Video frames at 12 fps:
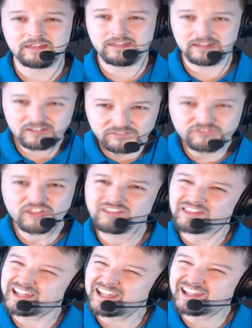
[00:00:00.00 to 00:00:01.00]
Give the
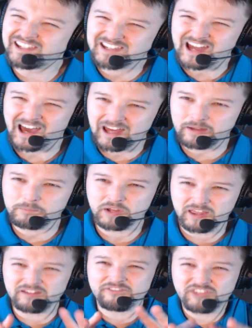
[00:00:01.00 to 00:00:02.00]
league time,
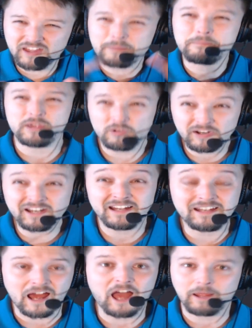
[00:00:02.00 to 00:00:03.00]
give the community
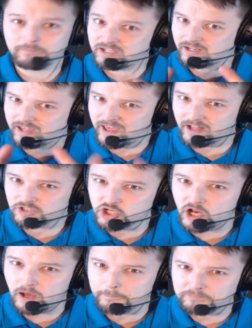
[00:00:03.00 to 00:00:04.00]
time to catch
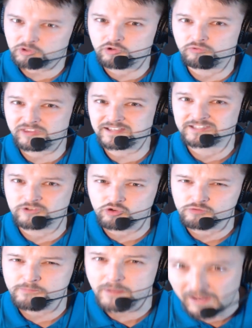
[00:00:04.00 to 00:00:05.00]
up to this
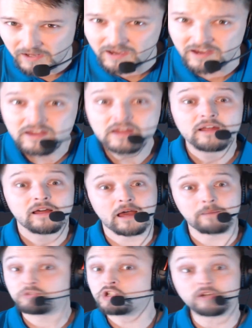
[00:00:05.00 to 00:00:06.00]
new meta.
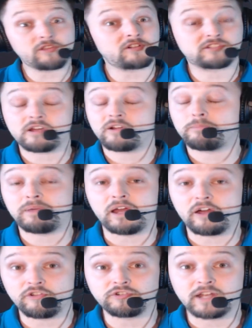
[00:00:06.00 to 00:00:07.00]
I'm sure there's going to be
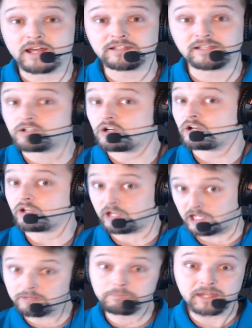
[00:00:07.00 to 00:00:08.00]
other decks that are
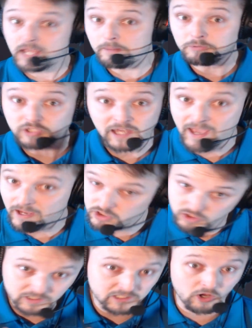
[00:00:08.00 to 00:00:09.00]
going to be able to
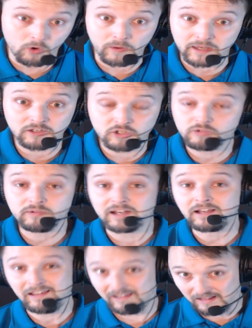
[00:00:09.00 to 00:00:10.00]
actually go into
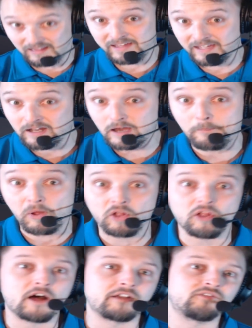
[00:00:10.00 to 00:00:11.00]
and clean up a
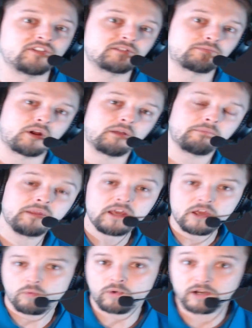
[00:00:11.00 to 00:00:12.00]
lot of this problem,
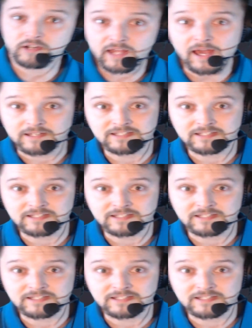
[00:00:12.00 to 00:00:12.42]
where yes,